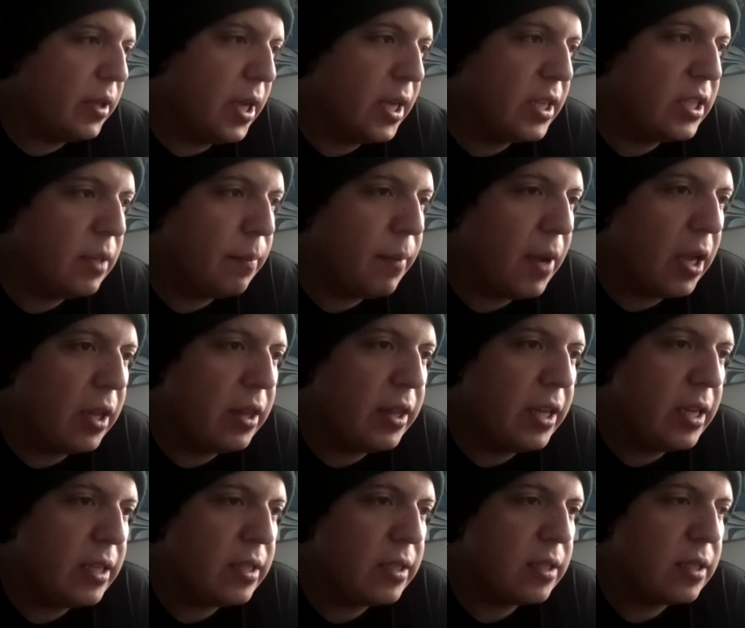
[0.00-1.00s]
It's about
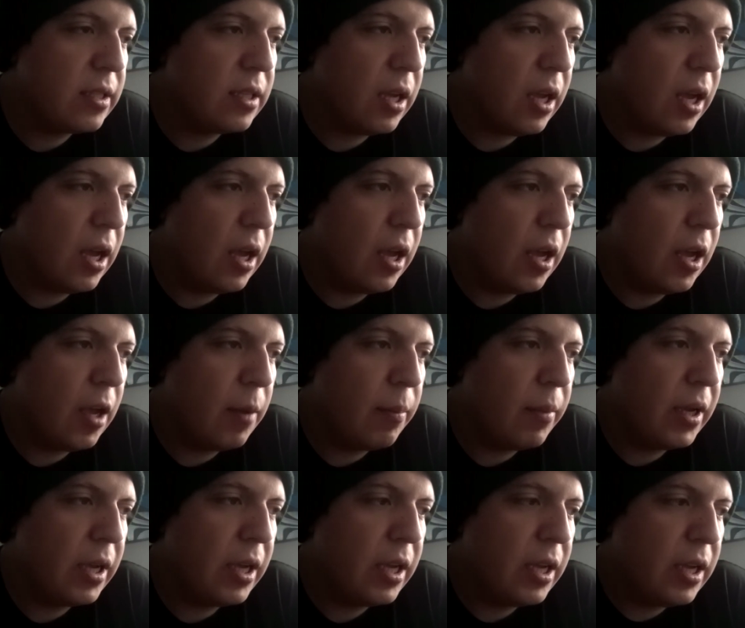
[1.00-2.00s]
this
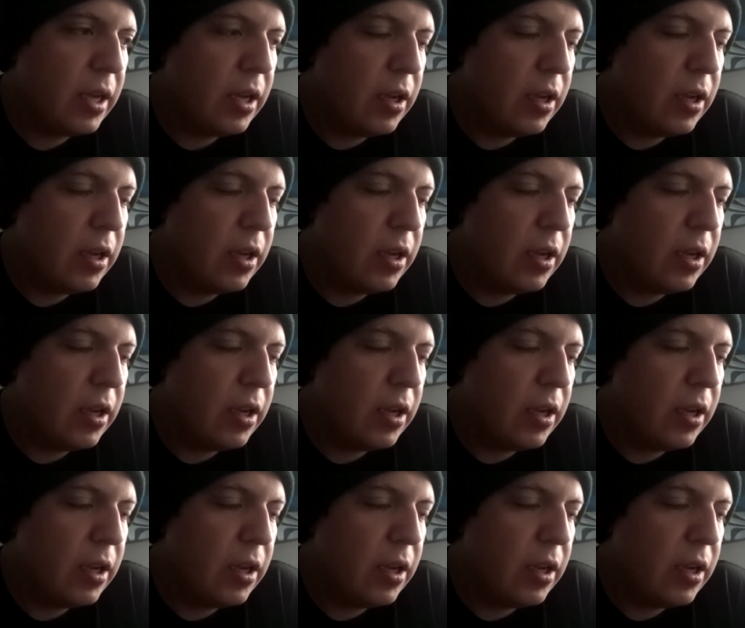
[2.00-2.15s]
um,